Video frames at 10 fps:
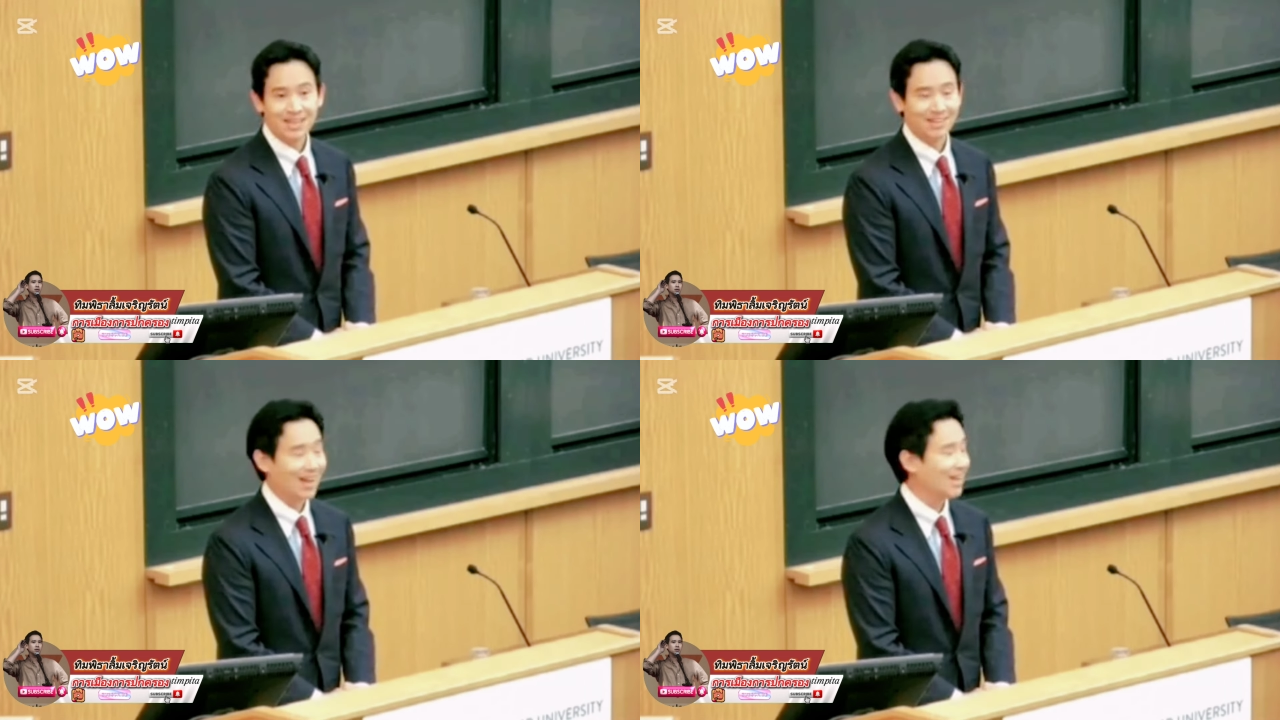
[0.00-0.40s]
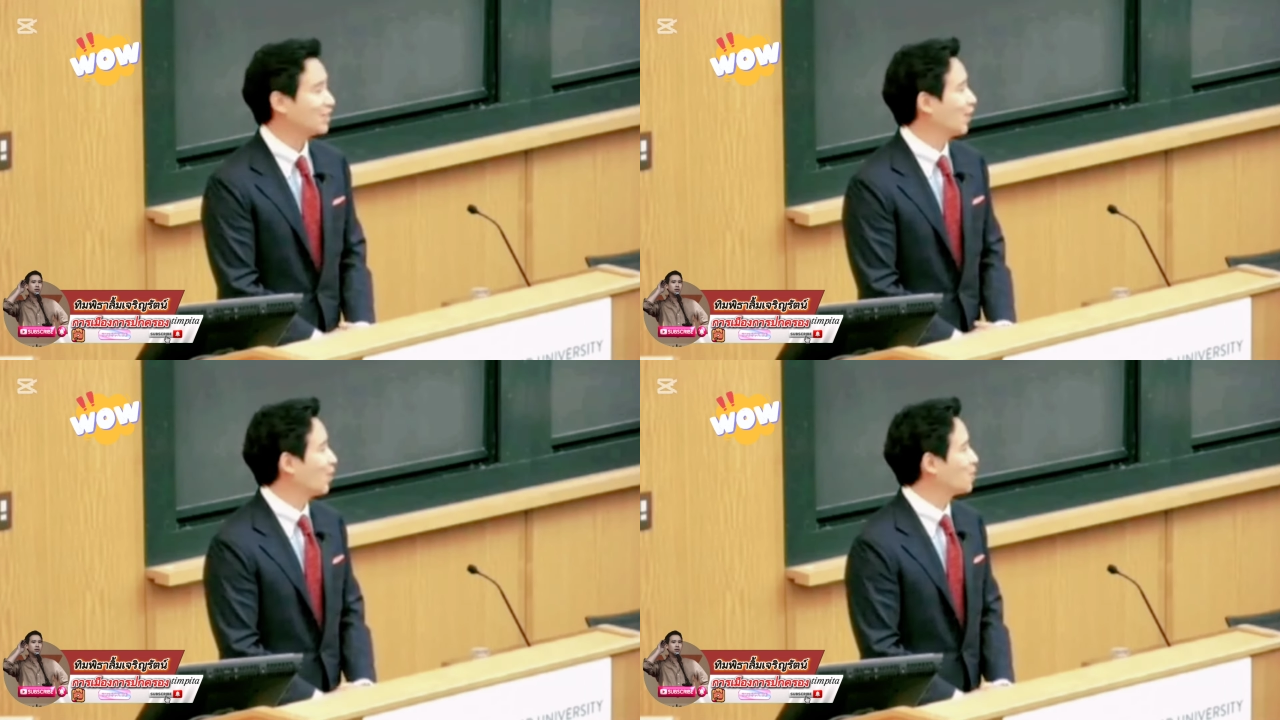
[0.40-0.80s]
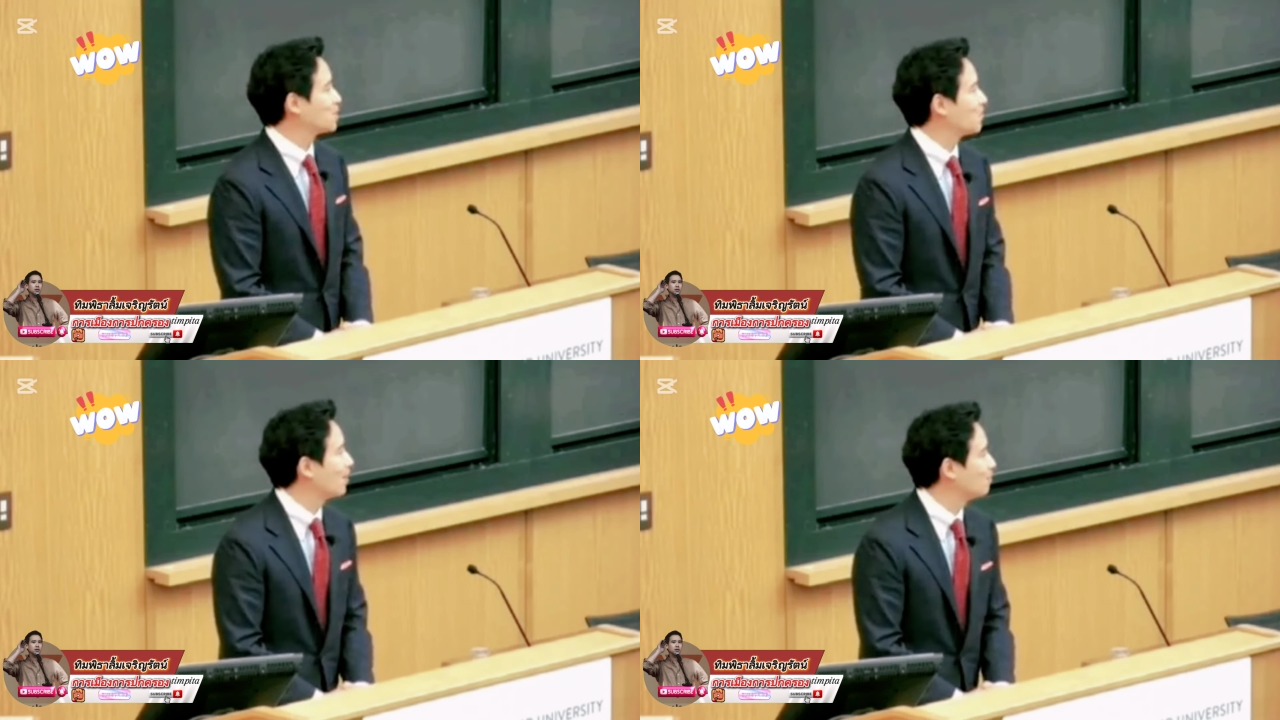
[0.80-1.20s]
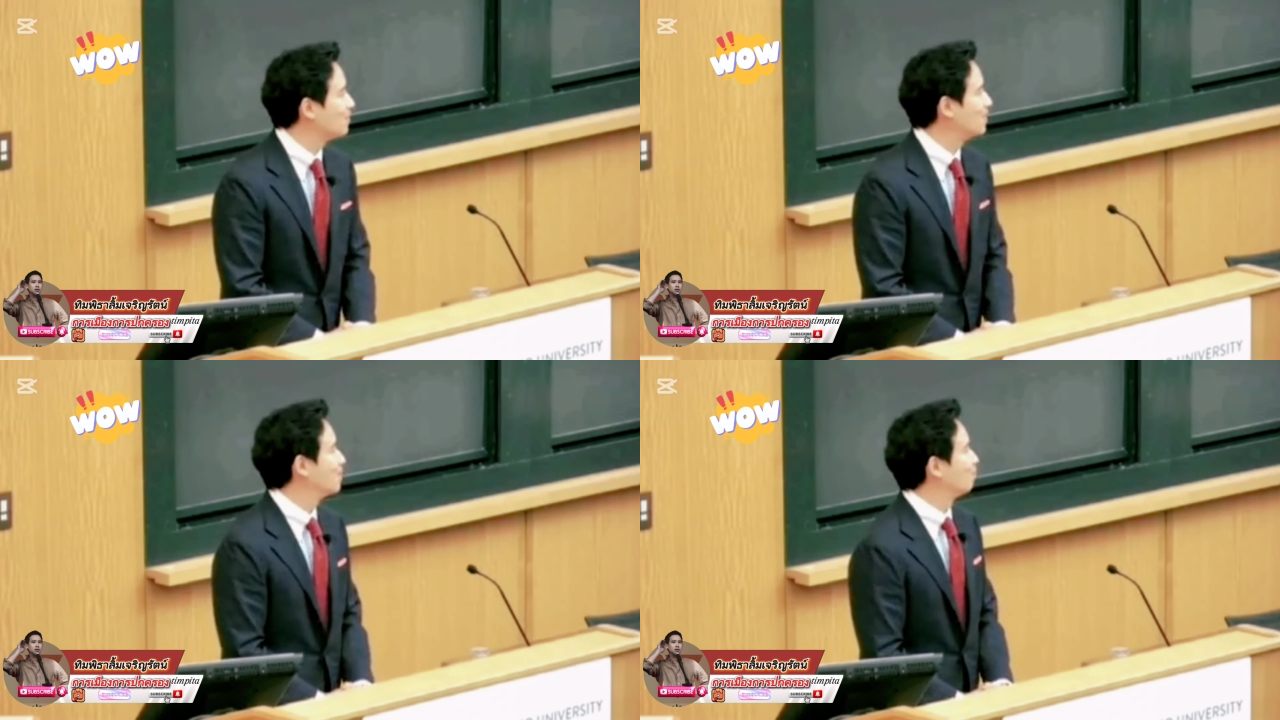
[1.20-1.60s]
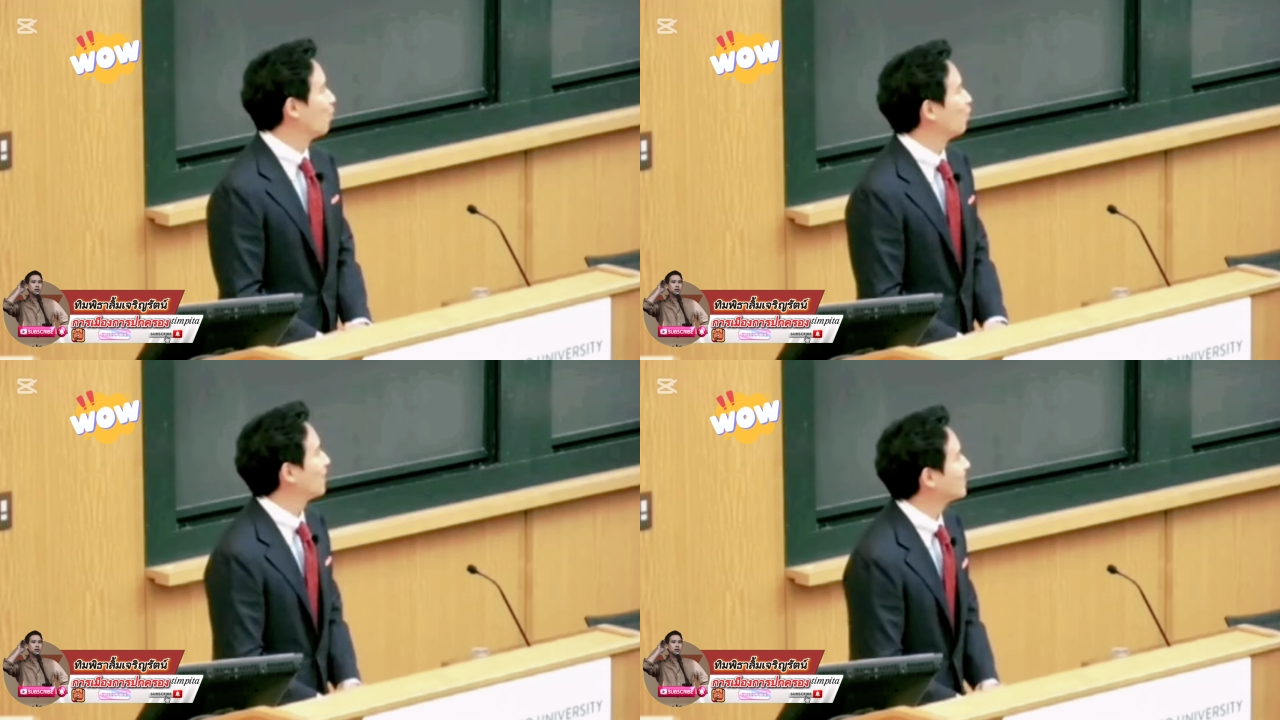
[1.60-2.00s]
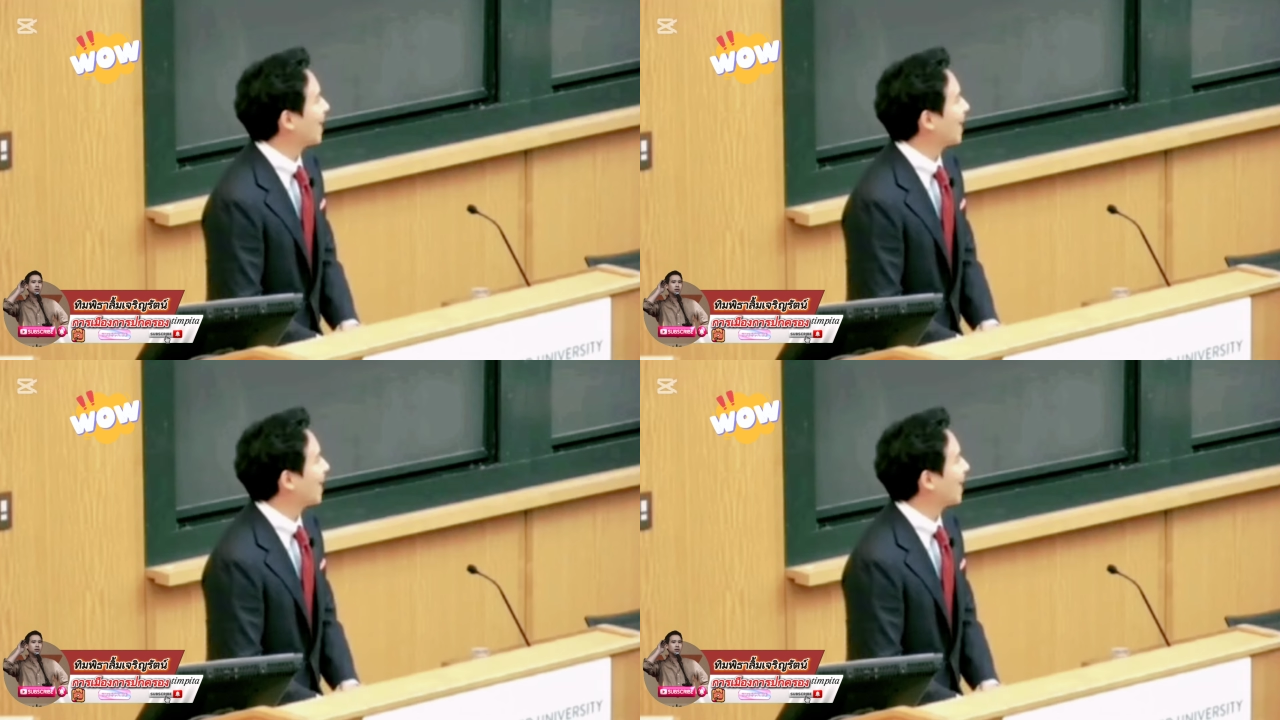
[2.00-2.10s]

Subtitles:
Last year was about moving